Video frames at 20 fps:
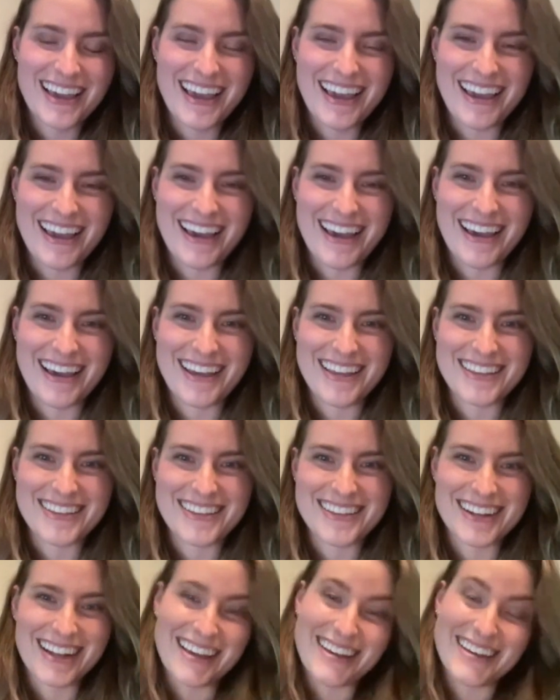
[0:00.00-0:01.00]

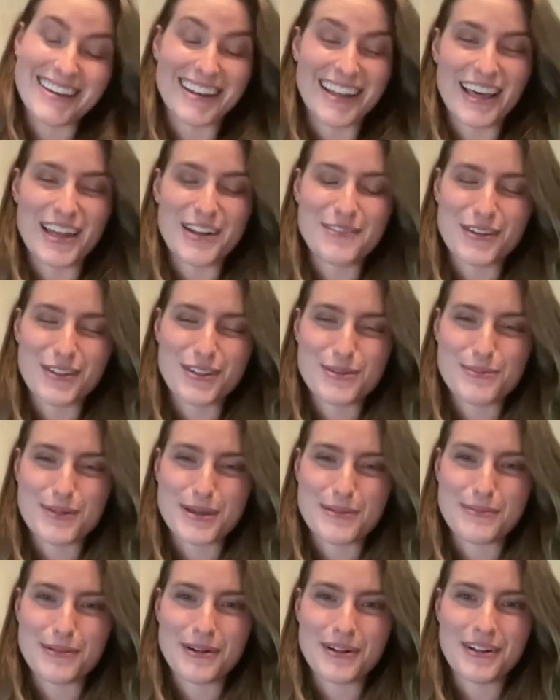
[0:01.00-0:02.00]
and like a lot of other
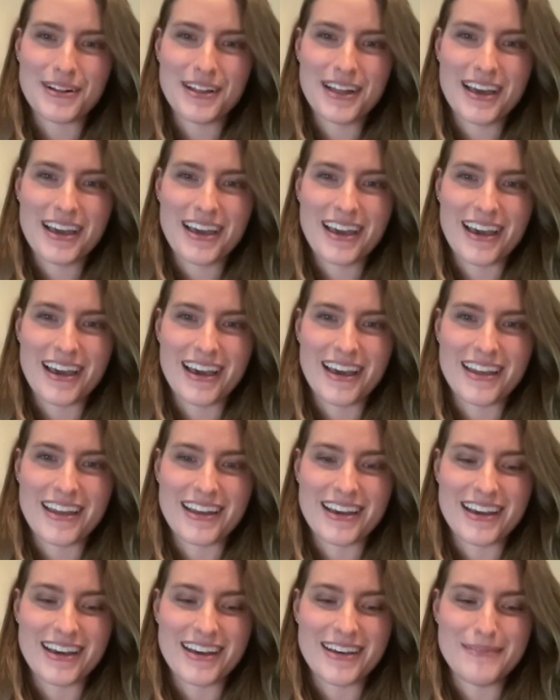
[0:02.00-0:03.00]
people.
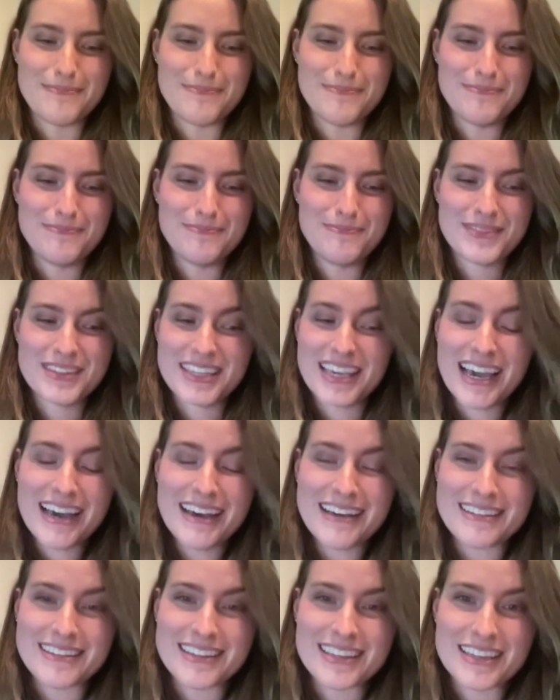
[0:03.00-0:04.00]
And
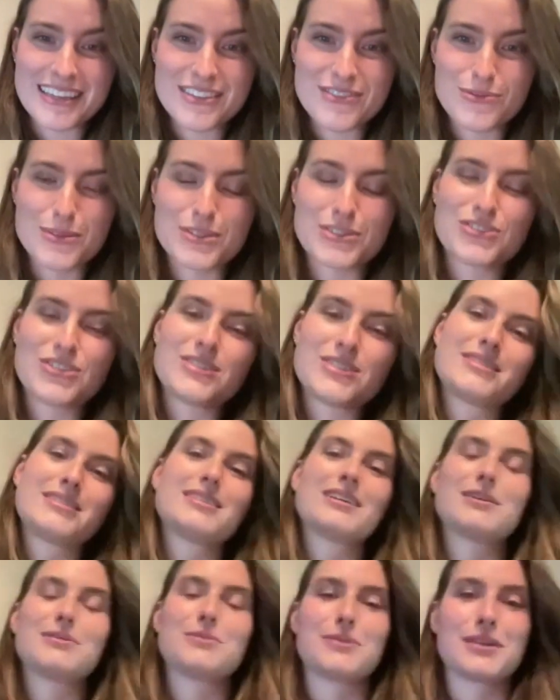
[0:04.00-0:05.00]
yeah, it was just
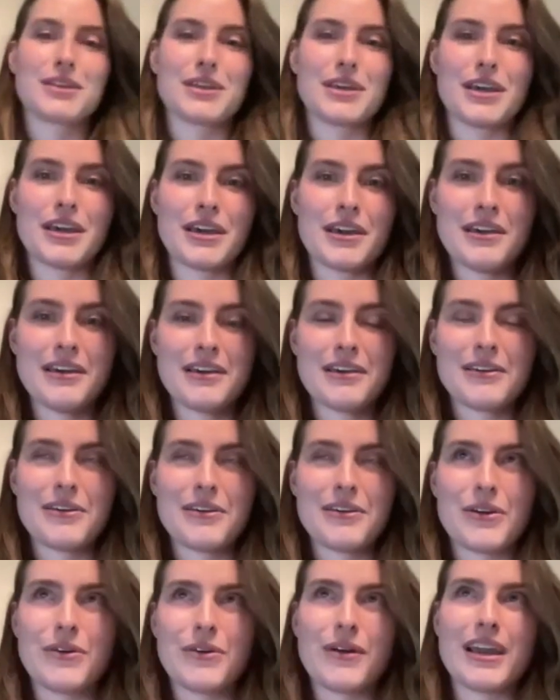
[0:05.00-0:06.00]
a really
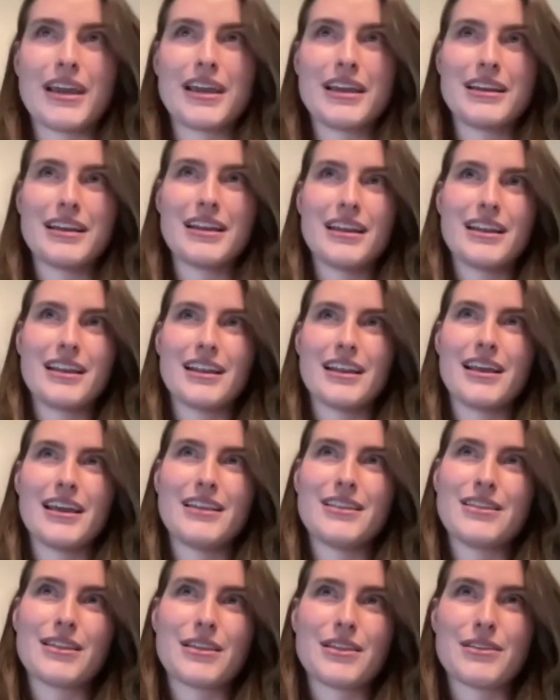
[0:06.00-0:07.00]
great
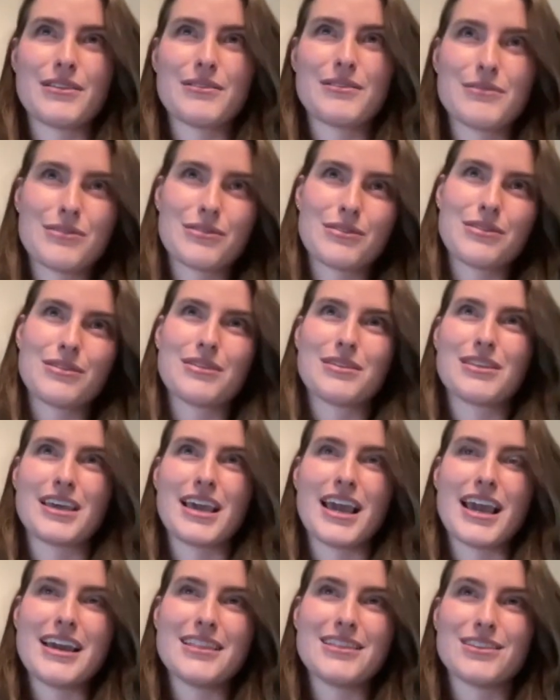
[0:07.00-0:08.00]

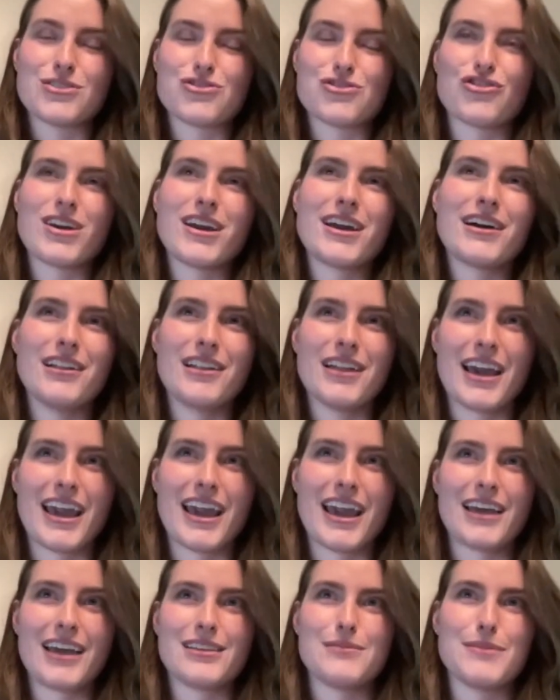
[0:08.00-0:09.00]
the trail
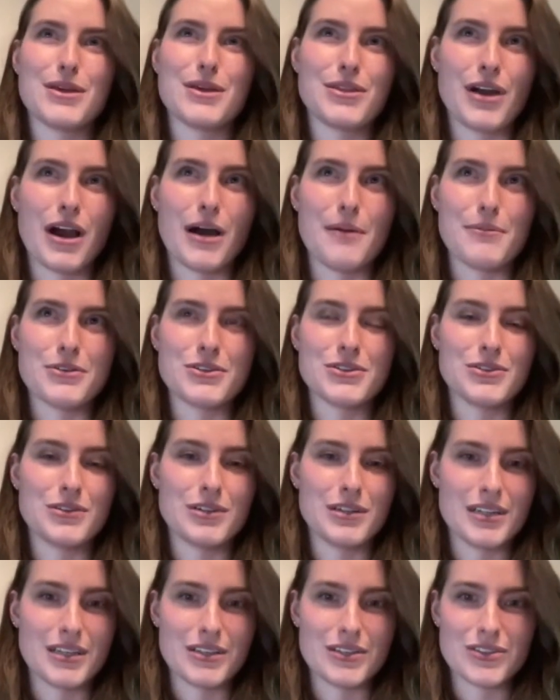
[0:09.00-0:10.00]
handed me the
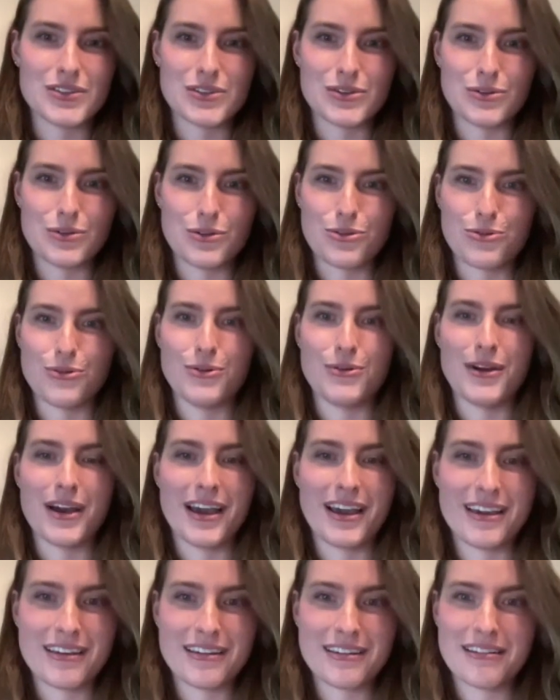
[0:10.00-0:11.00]
opportunity to through
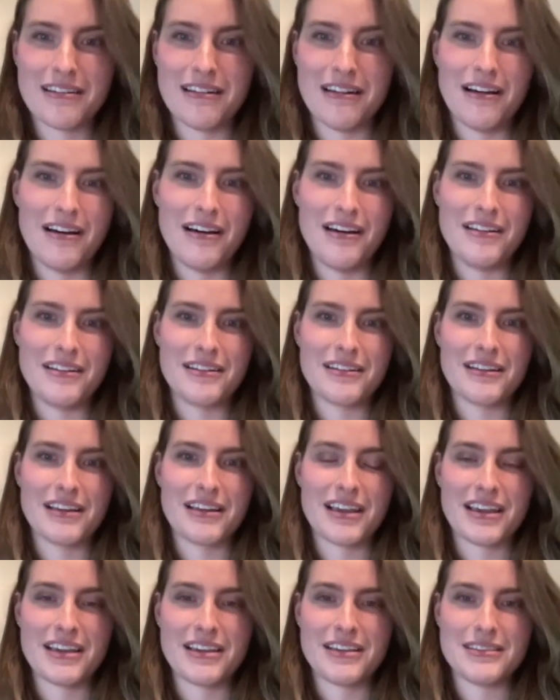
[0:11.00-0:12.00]
hike on
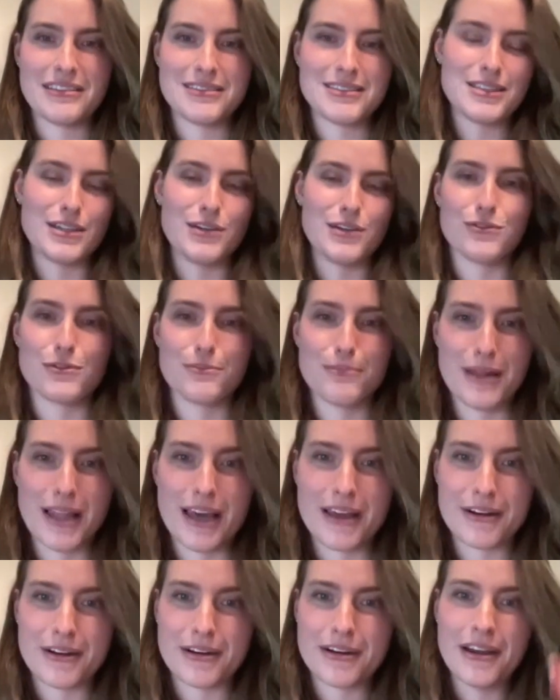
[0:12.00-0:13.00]
a silver
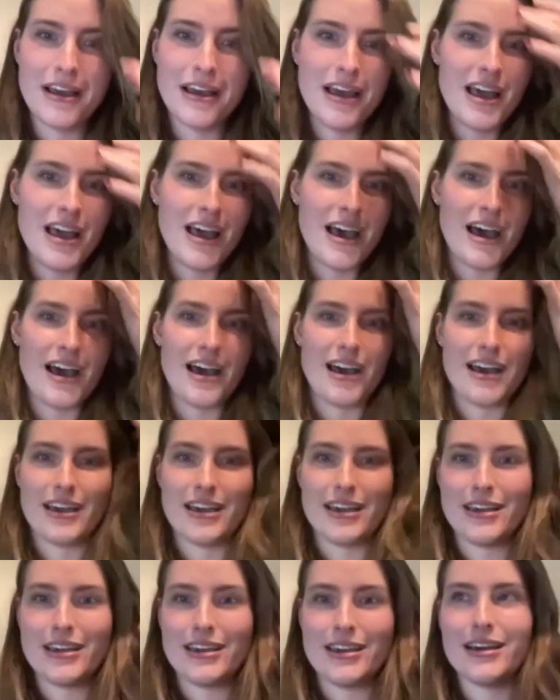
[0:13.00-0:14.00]
platter.
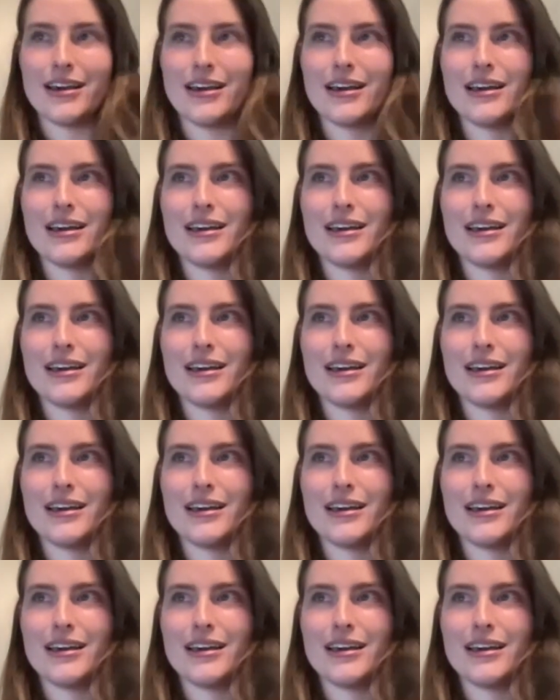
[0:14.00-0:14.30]
I